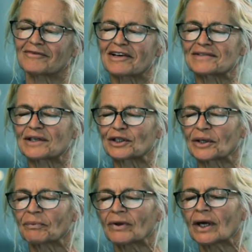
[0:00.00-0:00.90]

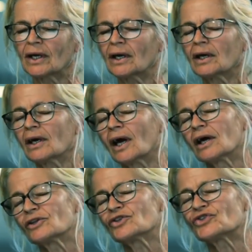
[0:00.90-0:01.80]
fascinating.
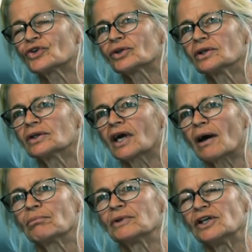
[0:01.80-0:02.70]
Uh, do certain
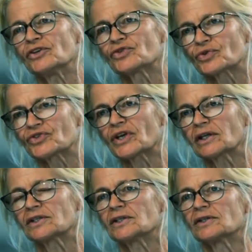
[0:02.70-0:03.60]
companies or
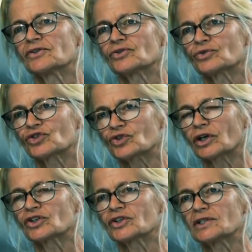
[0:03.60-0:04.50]
sectors or
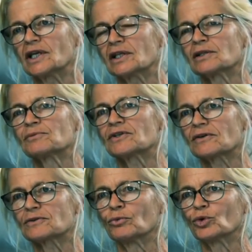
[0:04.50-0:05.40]
structures lend
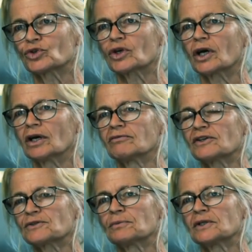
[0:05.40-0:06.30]
themselves more to
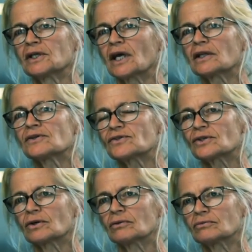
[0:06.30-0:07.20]
co-investment than others?
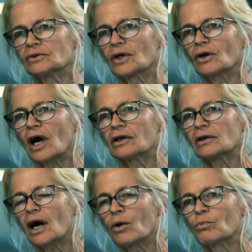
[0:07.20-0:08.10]
So, you know, how, how